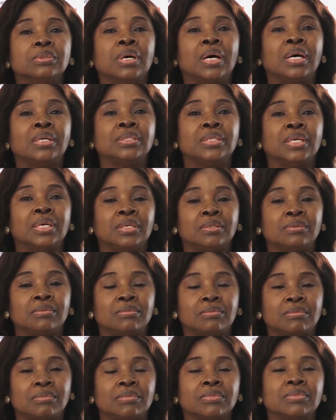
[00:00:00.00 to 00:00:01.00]
and then
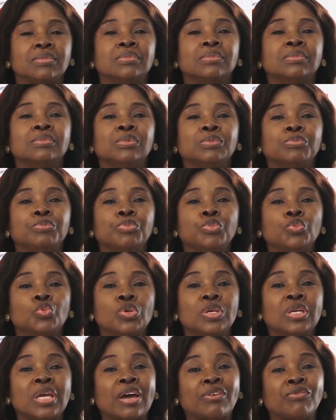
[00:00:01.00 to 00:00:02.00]

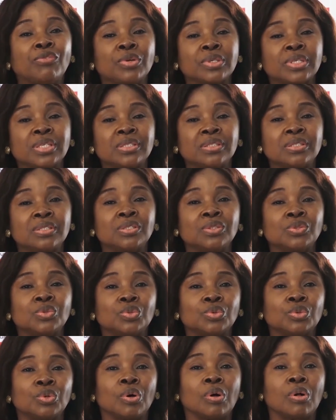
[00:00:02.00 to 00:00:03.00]
doing advocacies
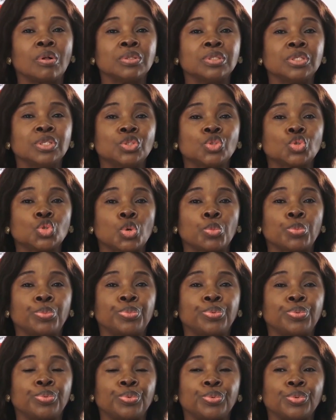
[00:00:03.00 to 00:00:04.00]
to all the
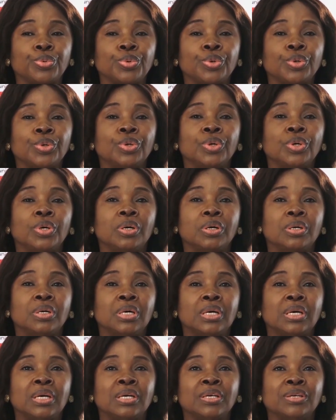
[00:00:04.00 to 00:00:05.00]
top
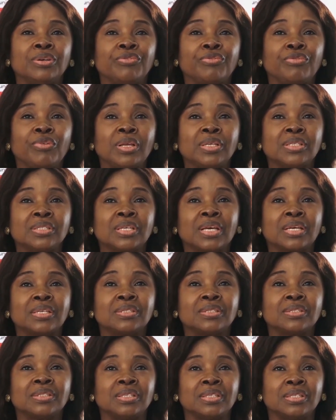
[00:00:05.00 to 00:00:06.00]
uh,
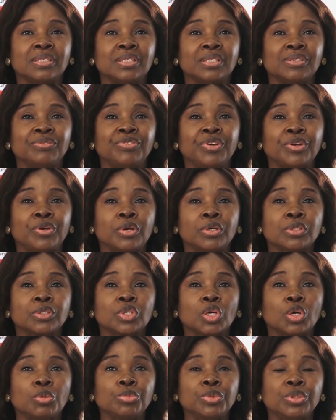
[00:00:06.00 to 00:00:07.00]
influencers in the various
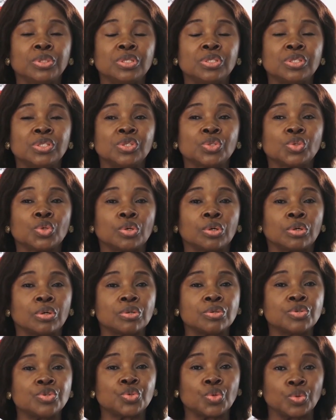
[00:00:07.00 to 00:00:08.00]
communities
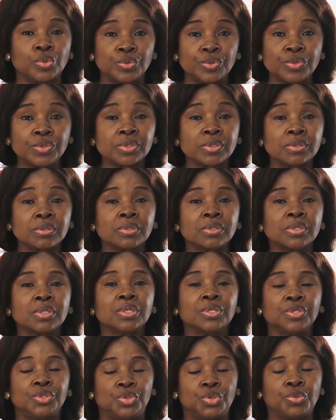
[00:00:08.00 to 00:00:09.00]
or zones,
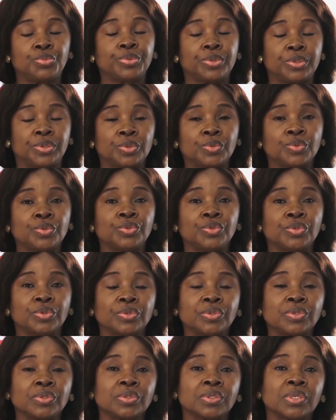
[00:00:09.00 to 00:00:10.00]
geopolitical
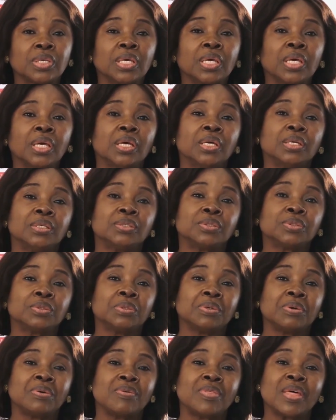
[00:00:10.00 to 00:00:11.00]
zones.
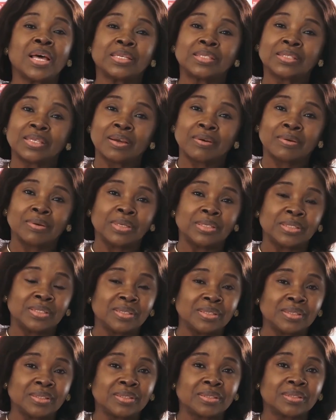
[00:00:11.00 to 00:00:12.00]
So that's how
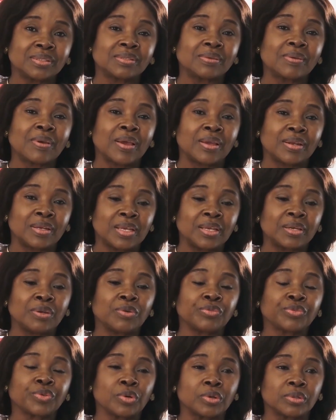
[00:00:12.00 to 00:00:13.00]
it is. And then,
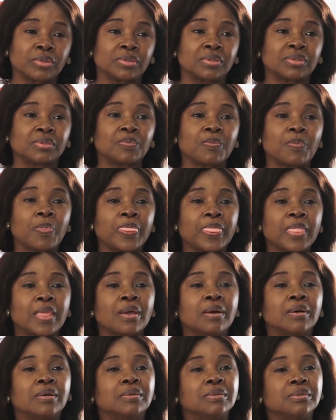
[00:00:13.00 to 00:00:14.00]
of course,
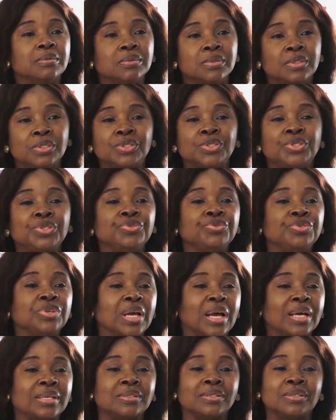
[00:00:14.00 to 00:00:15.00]
the TV
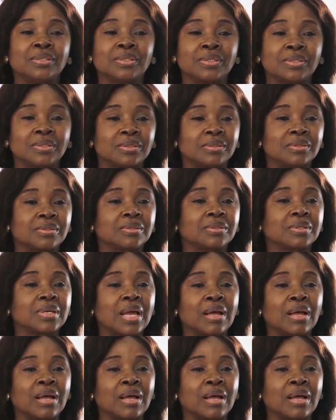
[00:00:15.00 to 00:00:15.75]
has its